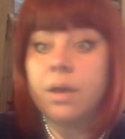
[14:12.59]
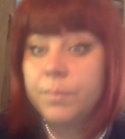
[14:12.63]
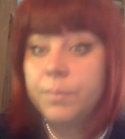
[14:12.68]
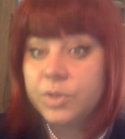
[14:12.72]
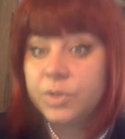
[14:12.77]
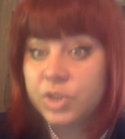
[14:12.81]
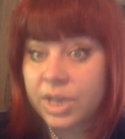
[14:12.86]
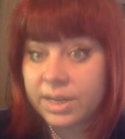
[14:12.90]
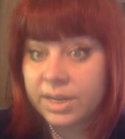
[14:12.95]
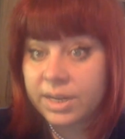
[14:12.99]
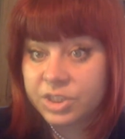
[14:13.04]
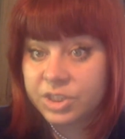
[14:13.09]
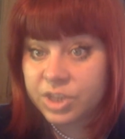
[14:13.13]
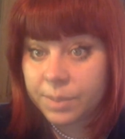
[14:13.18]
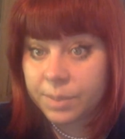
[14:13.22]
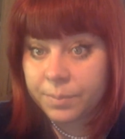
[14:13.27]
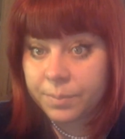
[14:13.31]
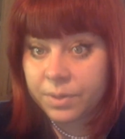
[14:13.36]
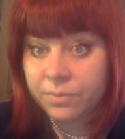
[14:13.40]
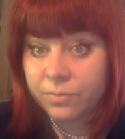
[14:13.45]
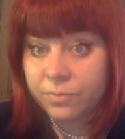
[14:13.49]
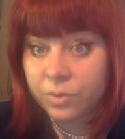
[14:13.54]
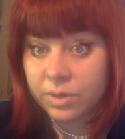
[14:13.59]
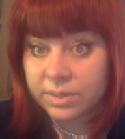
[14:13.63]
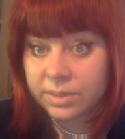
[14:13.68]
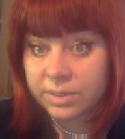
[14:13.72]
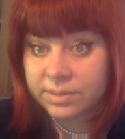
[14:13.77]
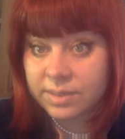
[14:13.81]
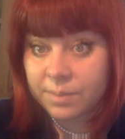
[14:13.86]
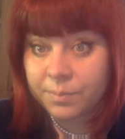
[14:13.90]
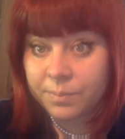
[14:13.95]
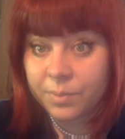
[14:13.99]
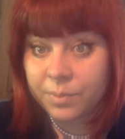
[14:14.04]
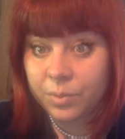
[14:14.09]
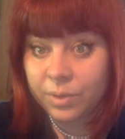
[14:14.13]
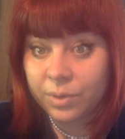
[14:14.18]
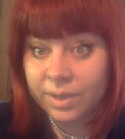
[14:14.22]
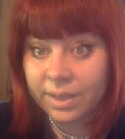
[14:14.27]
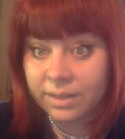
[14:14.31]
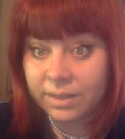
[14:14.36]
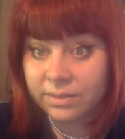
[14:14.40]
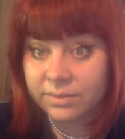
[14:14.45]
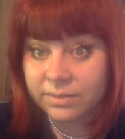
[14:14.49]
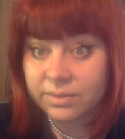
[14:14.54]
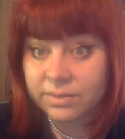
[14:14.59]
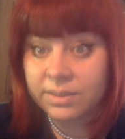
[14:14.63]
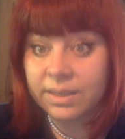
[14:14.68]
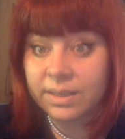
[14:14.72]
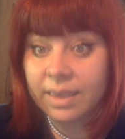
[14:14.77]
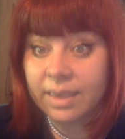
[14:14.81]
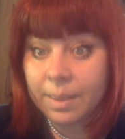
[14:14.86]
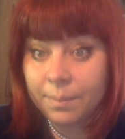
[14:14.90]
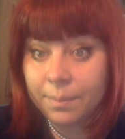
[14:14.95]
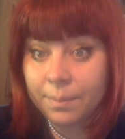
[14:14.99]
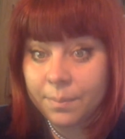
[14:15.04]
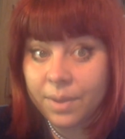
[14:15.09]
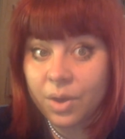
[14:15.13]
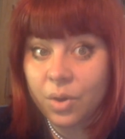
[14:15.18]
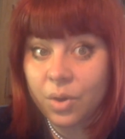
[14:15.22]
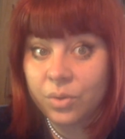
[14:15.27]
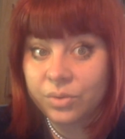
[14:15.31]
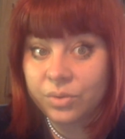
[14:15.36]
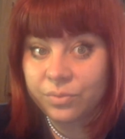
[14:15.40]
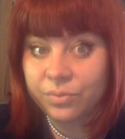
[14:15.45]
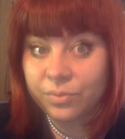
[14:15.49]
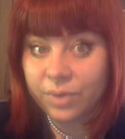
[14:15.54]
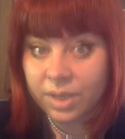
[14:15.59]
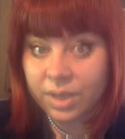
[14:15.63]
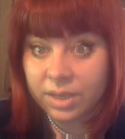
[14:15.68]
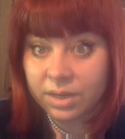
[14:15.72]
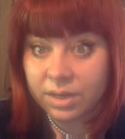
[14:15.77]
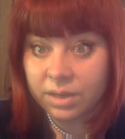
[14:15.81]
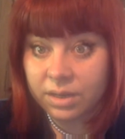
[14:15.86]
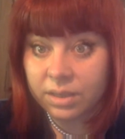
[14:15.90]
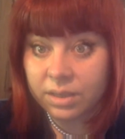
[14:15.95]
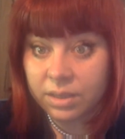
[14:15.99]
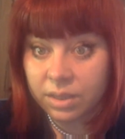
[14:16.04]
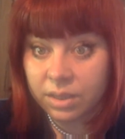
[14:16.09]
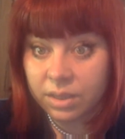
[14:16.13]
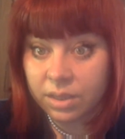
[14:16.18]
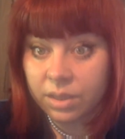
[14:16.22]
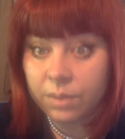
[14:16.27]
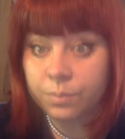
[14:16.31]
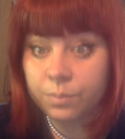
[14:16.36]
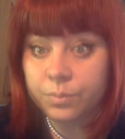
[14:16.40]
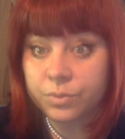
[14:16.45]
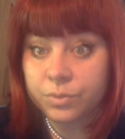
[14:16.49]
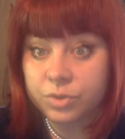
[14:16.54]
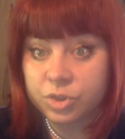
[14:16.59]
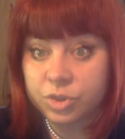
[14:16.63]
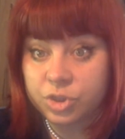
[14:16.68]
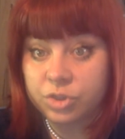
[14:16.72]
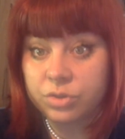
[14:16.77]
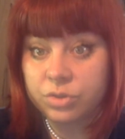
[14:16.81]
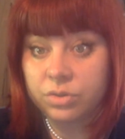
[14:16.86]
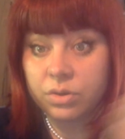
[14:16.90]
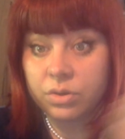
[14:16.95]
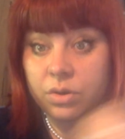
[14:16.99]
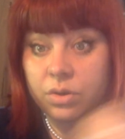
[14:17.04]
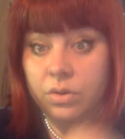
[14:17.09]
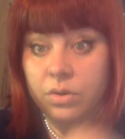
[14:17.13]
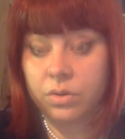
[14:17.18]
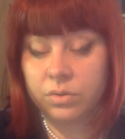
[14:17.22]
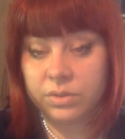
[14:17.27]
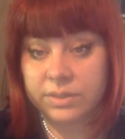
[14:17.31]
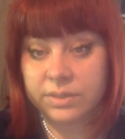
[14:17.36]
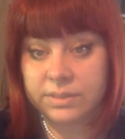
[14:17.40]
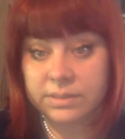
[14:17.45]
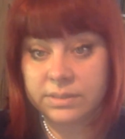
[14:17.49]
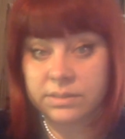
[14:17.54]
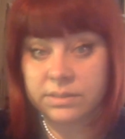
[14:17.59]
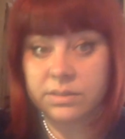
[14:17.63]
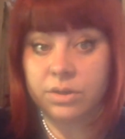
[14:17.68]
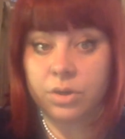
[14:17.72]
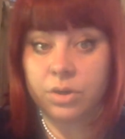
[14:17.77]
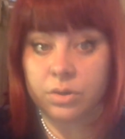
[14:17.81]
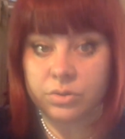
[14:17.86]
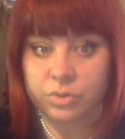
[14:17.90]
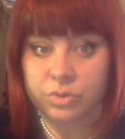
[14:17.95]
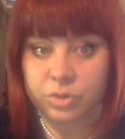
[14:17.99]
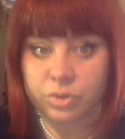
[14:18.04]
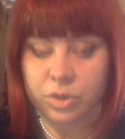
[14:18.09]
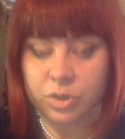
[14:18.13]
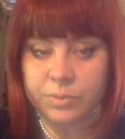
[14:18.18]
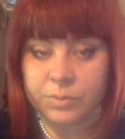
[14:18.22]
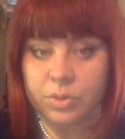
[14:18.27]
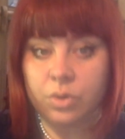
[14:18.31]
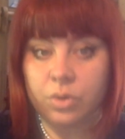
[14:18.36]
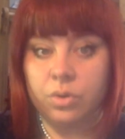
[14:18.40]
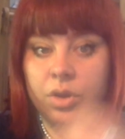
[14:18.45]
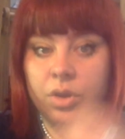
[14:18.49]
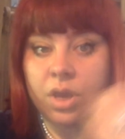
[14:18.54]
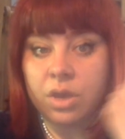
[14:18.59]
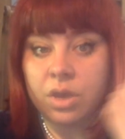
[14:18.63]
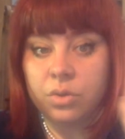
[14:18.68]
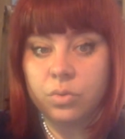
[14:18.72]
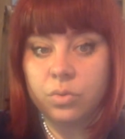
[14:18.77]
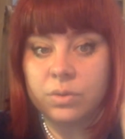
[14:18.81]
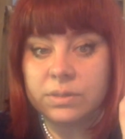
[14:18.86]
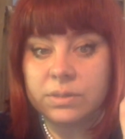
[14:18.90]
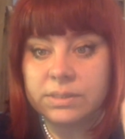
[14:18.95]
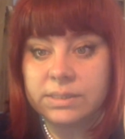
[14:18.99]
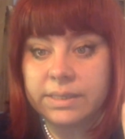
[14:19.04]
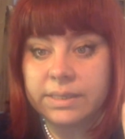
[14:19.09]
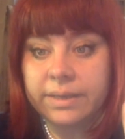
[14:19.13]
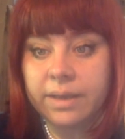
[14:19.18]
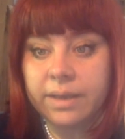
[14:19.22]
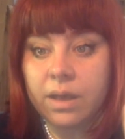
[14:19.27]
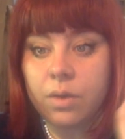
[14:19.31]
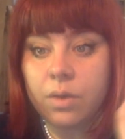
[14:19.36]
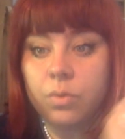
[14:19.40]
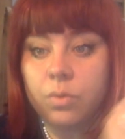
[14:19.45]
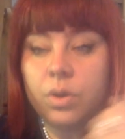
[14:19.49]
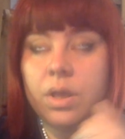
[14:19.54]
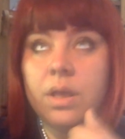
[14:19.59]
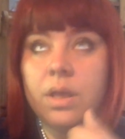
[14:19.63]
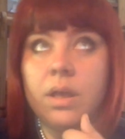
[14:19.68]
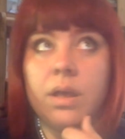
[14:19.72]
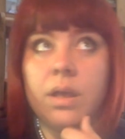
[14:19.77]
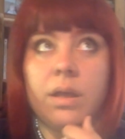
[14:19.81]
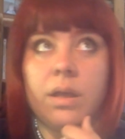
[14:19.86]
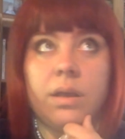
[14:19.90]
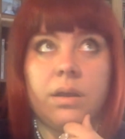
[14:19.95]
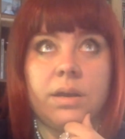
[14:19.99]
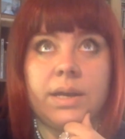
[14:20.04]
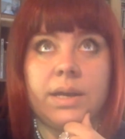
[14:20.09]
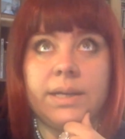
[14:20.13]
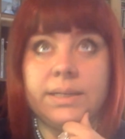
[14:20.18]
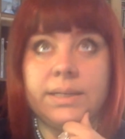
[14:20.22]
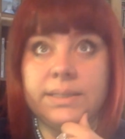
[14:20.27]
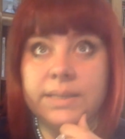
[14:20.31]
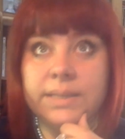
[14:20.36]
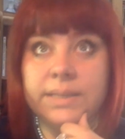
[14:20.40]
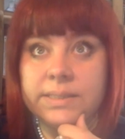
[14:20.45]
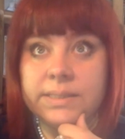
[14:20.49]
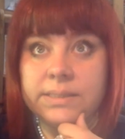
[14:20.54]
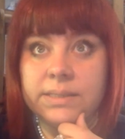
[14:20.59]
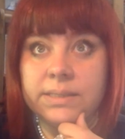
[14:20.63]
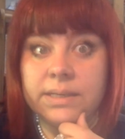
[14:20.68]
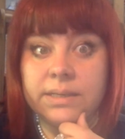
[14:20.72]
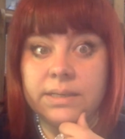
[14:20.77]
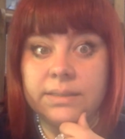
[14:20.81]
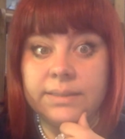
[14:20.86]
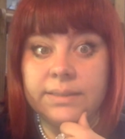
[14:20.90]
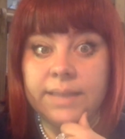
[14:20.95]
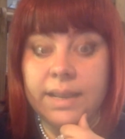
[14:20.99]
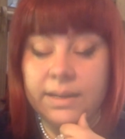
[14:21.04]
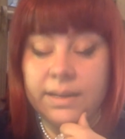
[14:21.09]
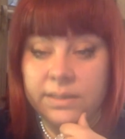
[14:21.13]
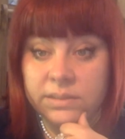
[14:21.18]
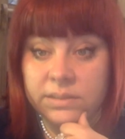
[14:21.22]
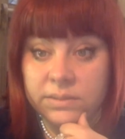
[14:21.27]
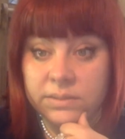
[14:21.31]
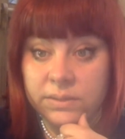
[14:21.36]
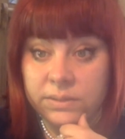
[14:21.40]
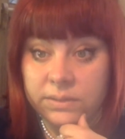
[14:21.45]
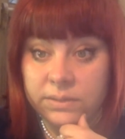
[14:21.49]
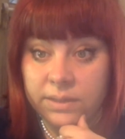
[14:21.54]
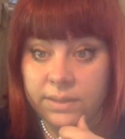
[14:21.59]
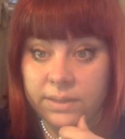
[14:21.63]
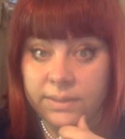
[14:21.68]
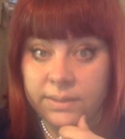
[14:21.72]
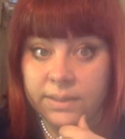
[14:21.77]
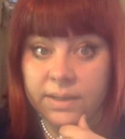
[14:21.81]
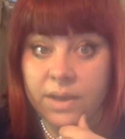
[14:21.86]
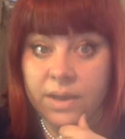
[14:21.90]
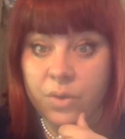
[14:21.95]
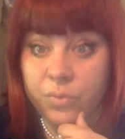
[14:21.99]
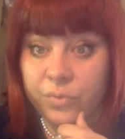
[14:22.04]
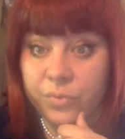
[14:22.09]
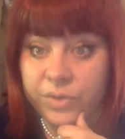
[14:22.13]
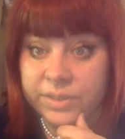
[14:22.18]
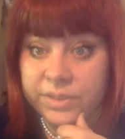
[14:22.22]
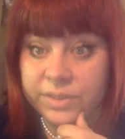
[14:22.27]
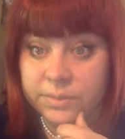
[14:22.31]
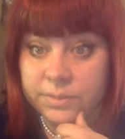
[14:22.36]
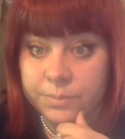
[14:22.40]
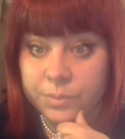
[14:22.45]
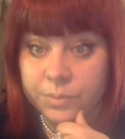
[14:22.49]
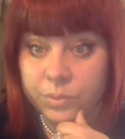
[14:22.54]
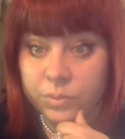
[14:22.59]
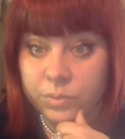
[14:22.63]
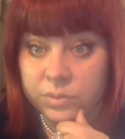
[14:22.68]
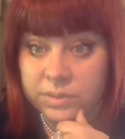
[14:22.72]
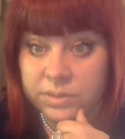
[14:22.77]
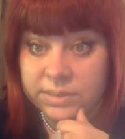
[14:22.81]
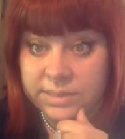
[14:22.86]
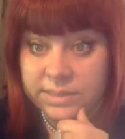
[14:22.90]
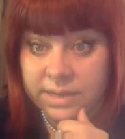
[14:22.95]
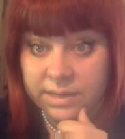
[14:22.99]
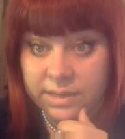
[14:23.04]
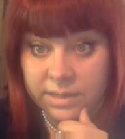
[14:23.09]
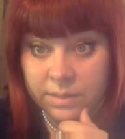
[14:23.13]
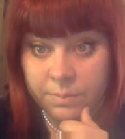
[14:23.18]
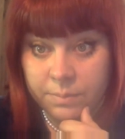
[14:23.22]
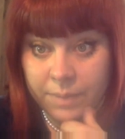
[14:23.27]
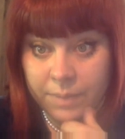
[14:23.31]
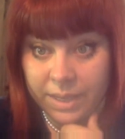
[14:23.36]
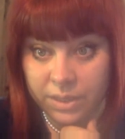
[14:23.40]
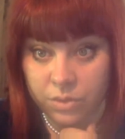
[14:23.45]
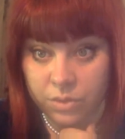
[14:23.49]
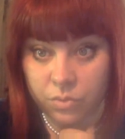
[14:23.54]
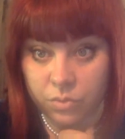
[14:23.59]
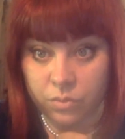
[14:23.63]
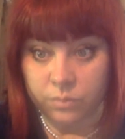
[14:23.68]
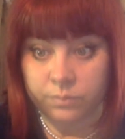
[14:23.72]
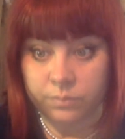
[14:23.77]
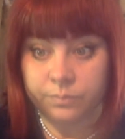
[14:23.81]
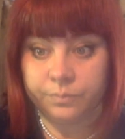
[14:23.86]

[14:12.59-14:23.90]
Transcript: Charlie Chaplin, for example, had Gamma on a very key position on his uh, horoscope. So you can see how uh, artistic, talented, and how visible this star can make you.